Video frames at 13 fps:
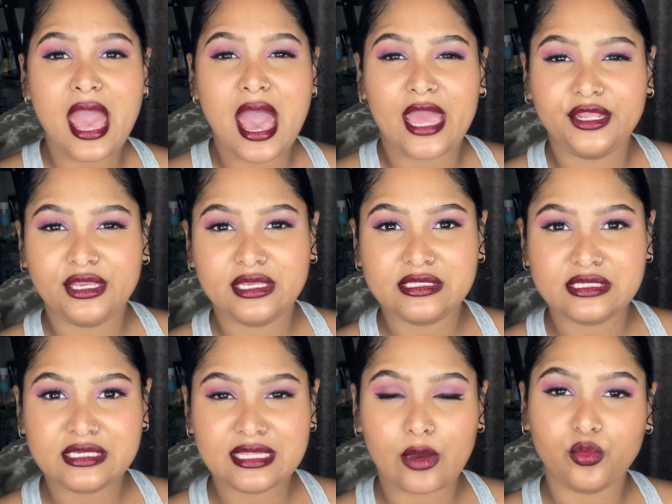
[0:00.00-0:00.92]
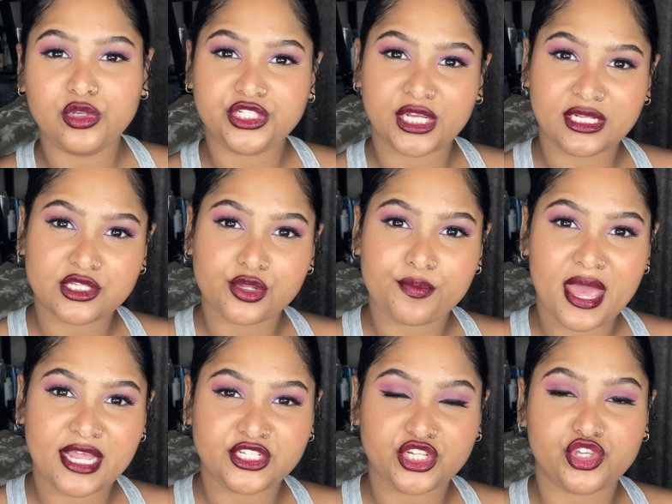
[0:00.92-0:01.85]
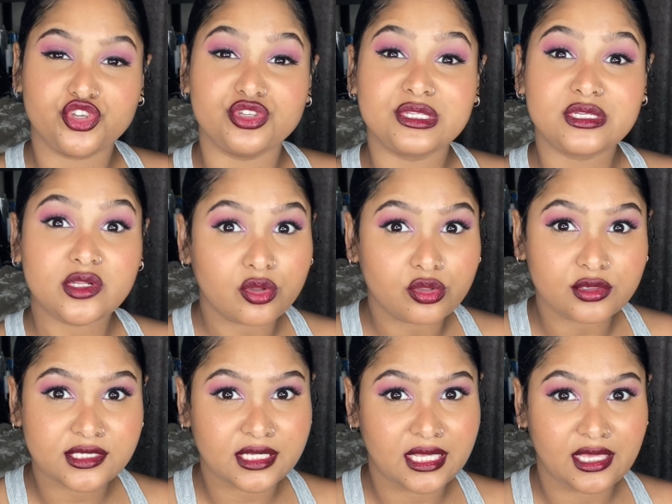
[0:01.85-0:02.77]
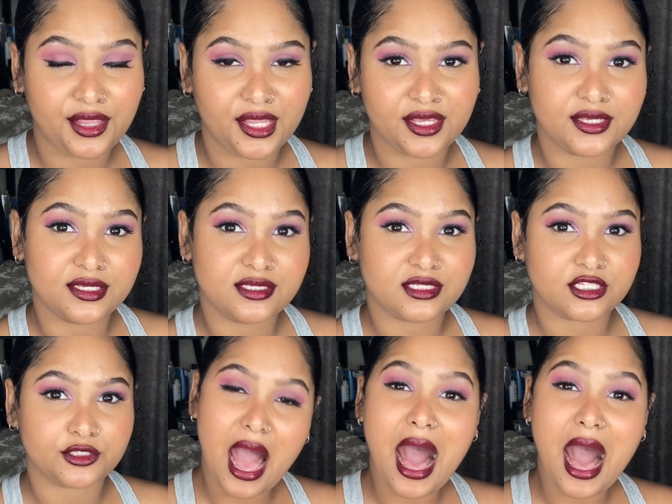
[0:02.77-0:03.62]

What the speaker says: And you can see that with Gentle Magic, you're still seeing this.